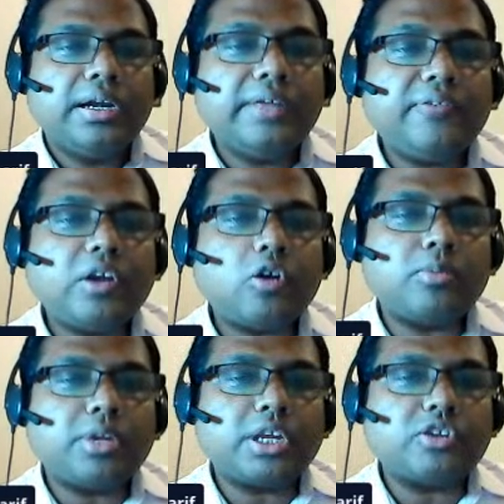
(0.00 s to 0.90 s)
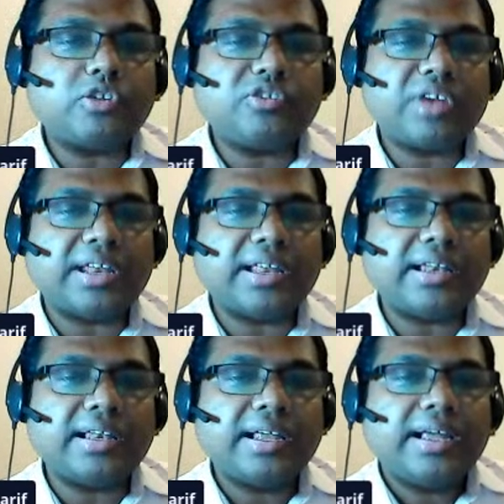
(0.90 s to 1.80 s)
different communication
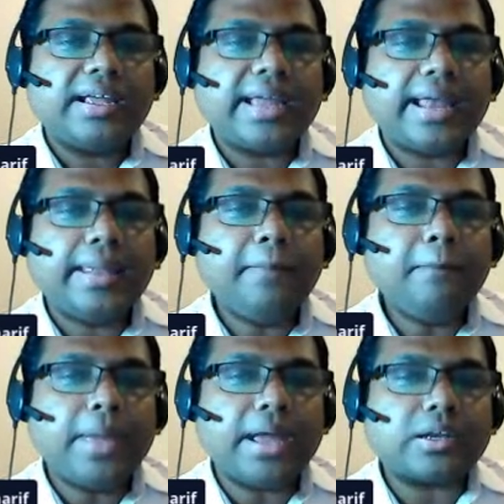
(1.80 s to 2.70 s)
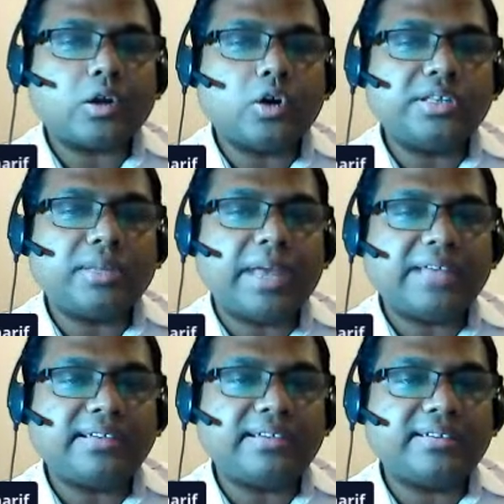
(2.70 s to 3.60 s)
channel can impact on the
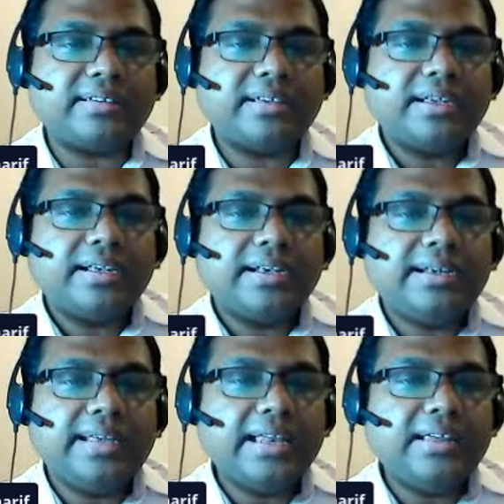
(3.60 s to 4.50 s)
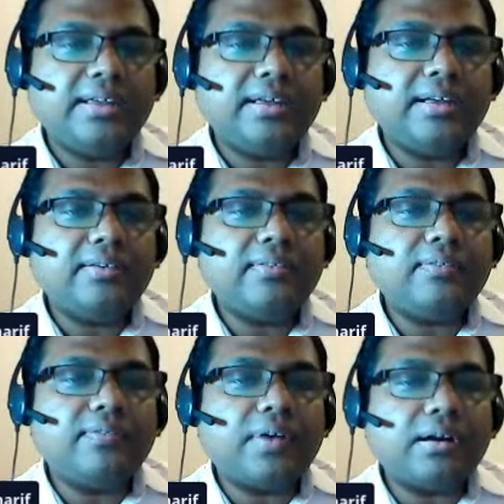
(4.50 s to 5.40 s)
masses daily
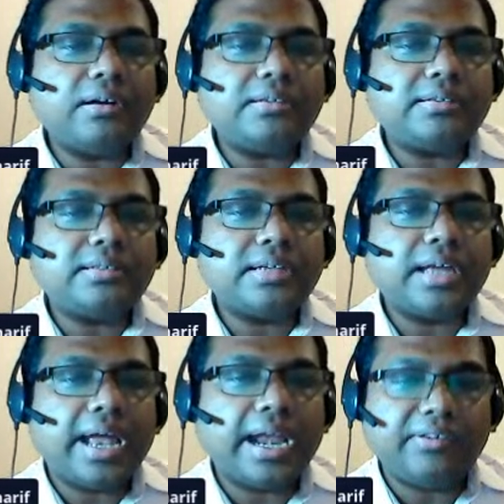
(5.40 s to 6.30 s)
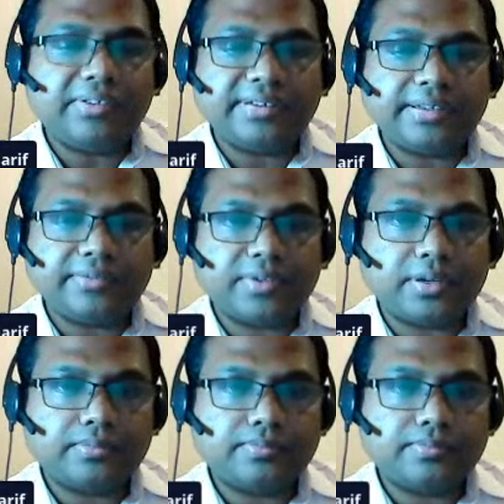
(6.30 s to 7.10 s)
words and received.